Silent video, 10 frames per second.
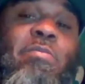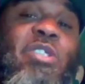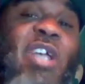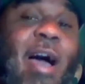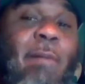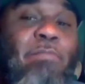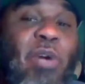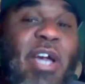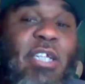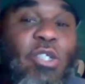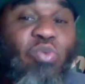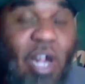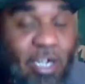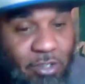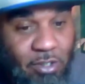Tom Brady's
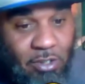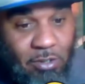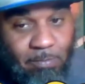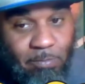records